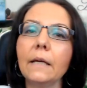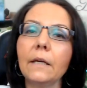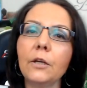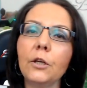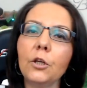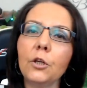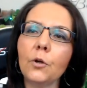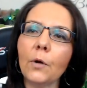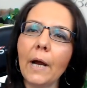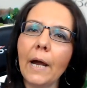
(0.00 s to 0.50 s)

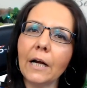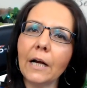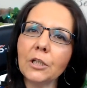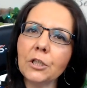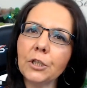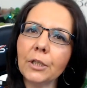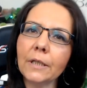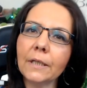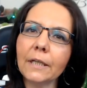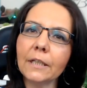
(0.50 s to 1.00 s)
you're
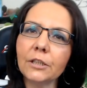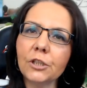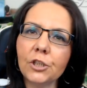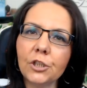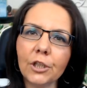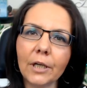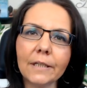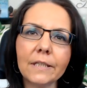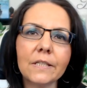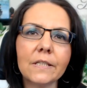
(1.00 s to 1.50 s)
actually
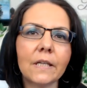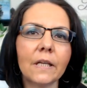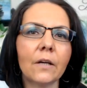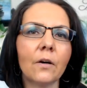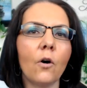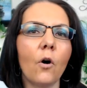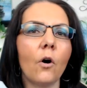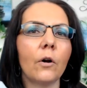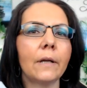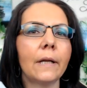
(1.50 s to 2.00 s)

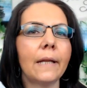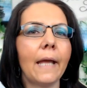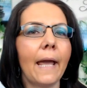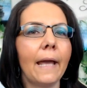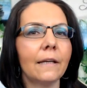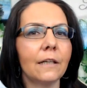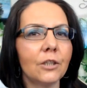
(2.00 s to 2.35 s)
adjusting on an